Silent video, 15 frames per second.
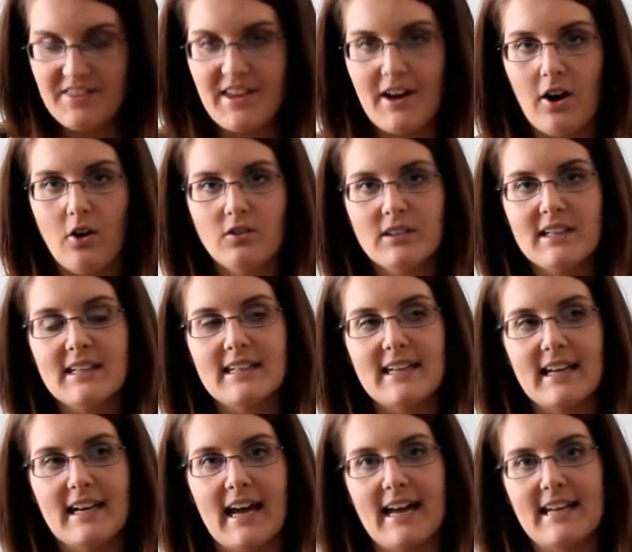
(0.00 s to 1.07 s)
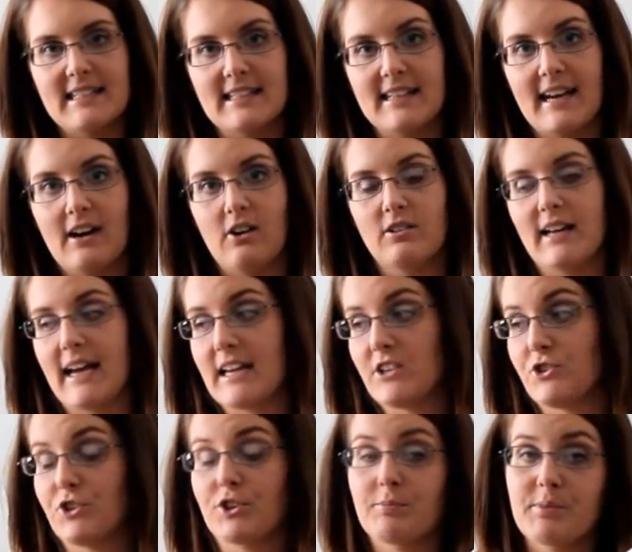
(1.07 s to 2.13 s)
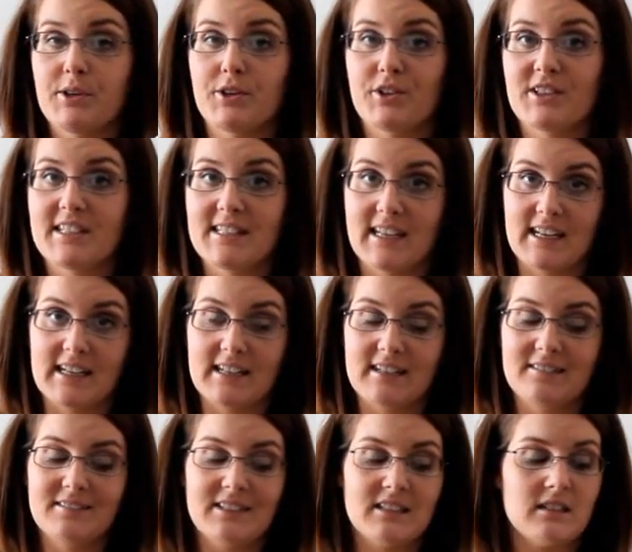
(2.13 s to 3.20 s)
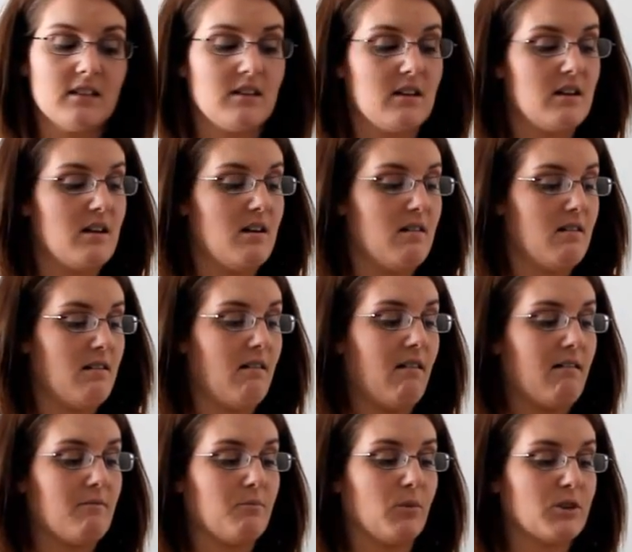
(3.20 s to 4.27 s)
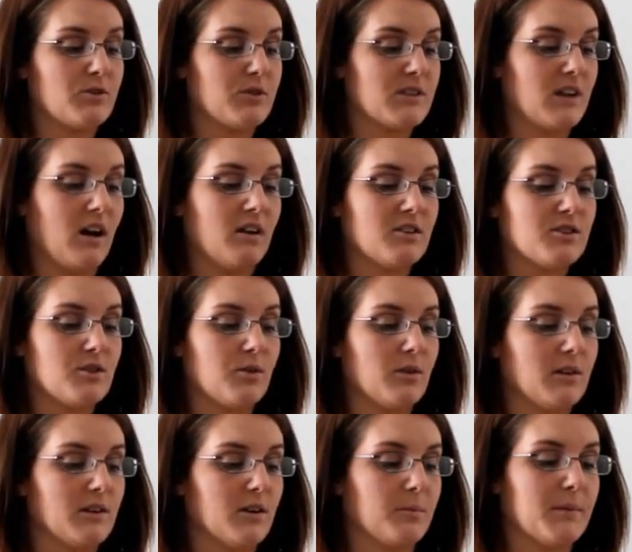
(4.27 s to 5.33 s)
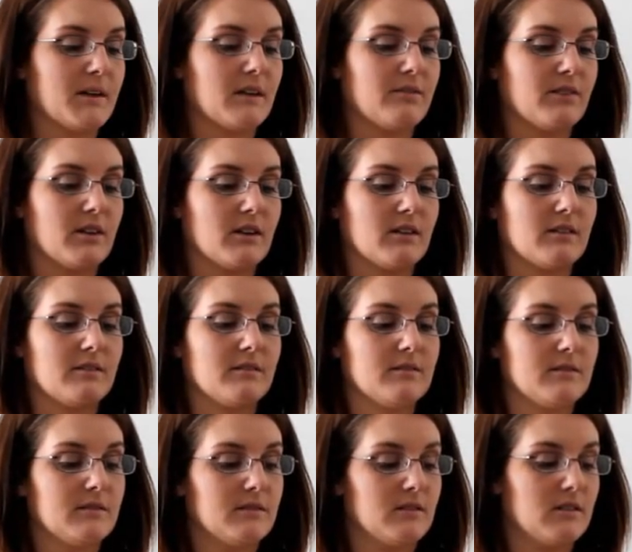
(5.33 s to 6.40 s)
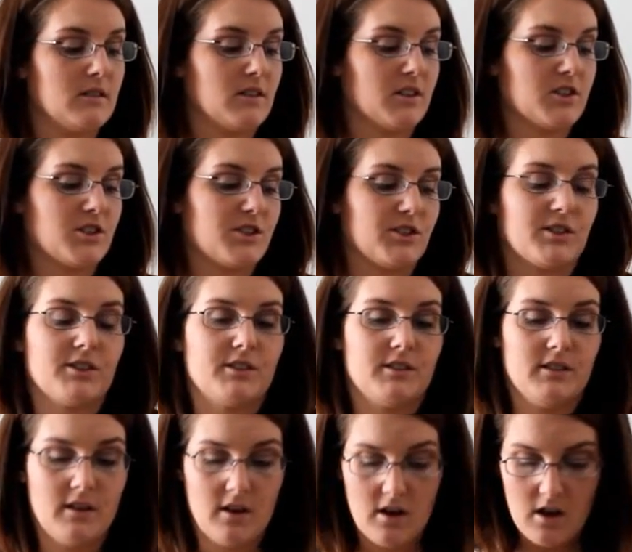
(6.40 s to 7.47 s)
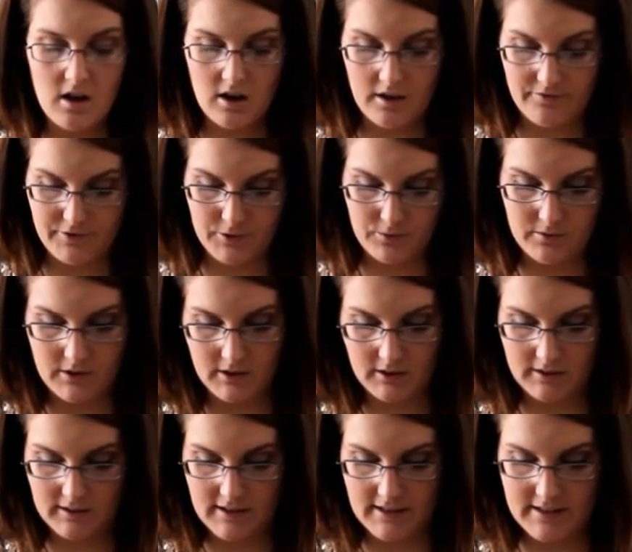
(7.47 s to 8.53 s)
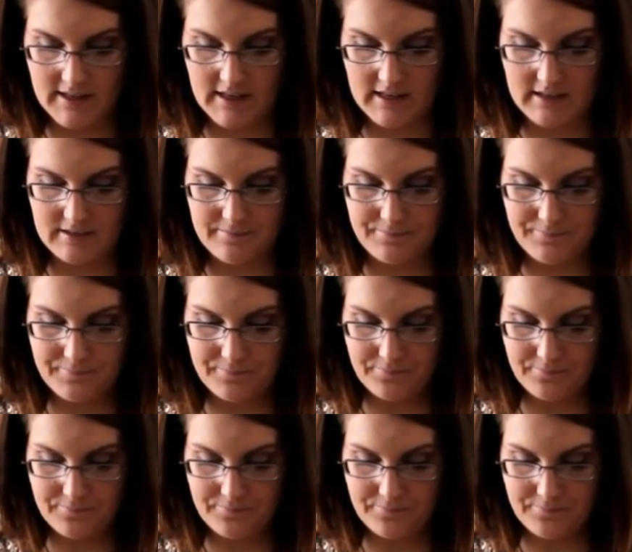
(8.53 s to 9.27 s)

they only get as loud as your computer settings um, which is also a little bit of a concern, if you will. And then